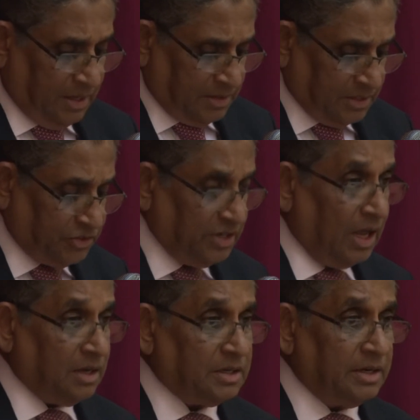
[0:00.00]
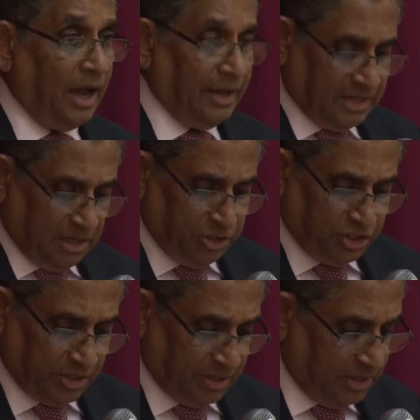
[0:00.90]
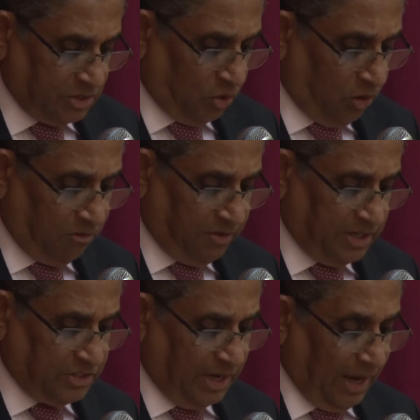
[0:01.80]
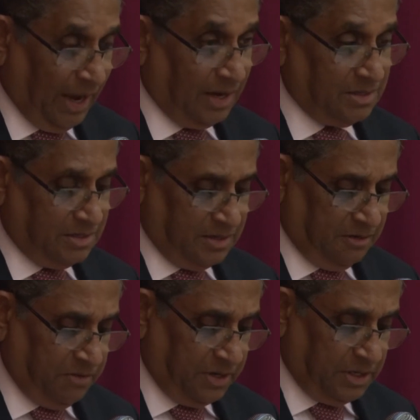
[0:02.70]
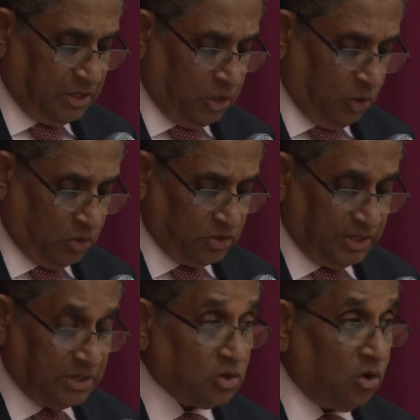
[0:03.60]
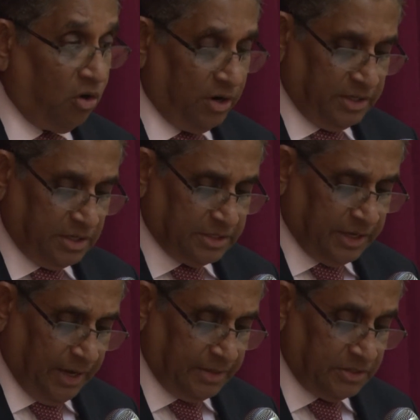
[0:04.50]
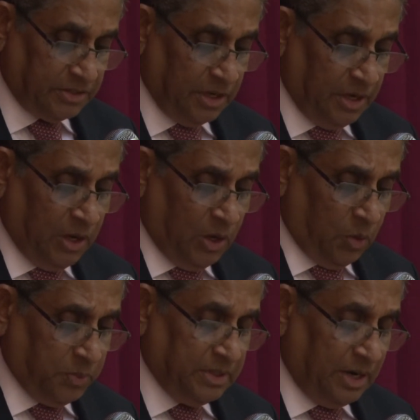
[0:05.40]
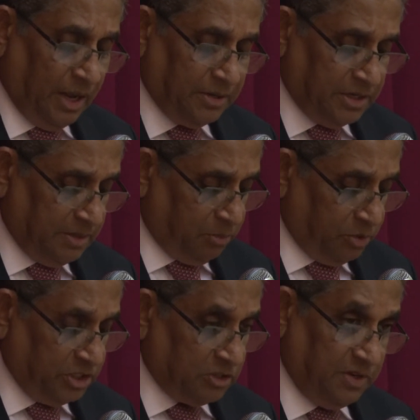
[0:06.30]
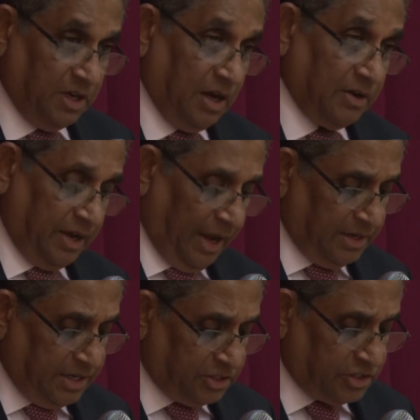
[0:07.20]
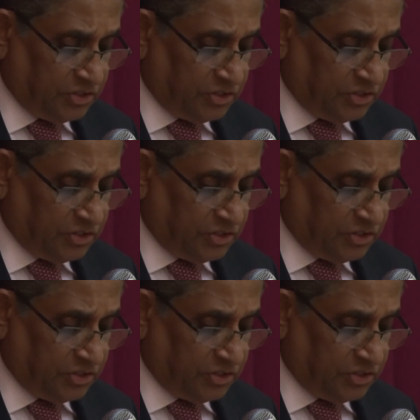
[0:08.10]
The Sri Lankan High Commission has always had a very close and cordial ties with the London Buddhist Vihara, and each